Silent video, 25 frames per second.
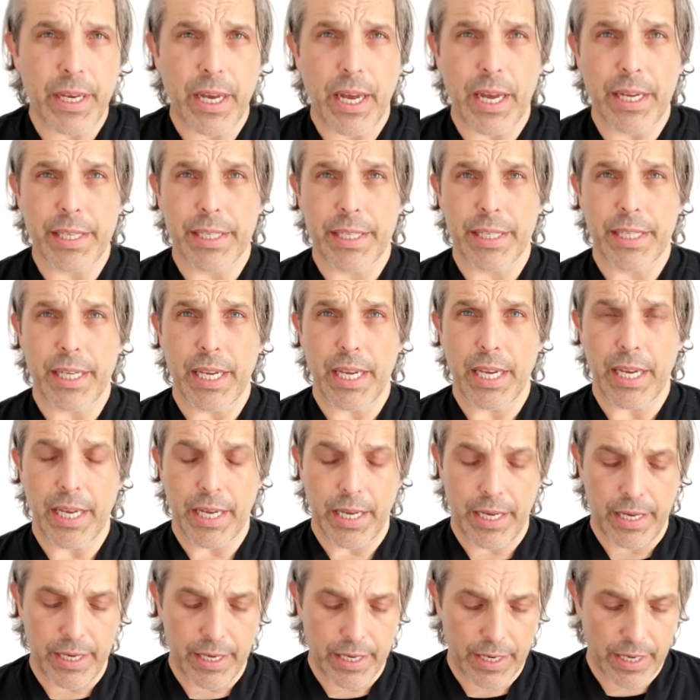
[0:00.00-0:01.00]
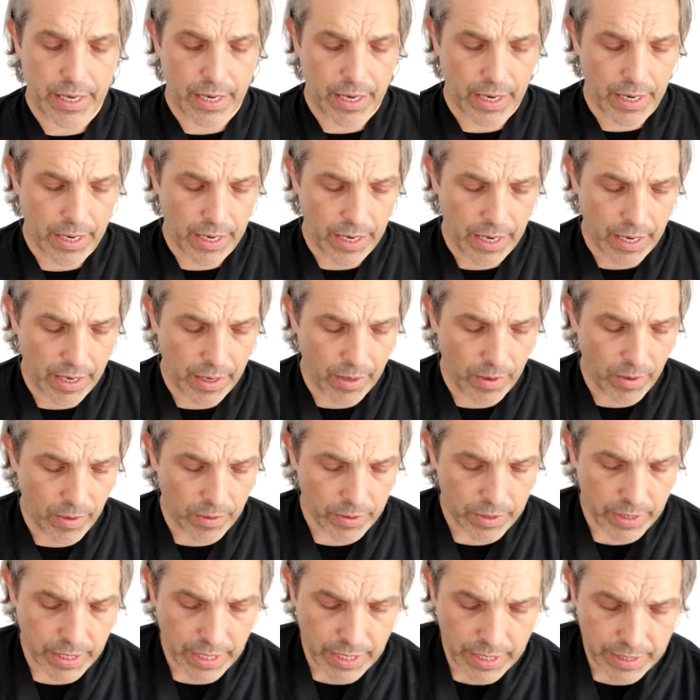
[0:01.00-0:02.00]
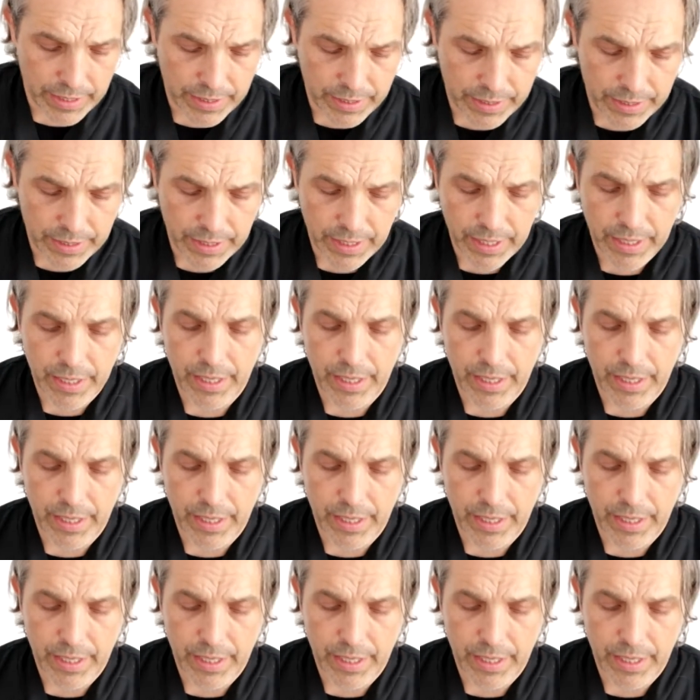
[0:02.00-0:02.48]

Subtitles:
I see a lot is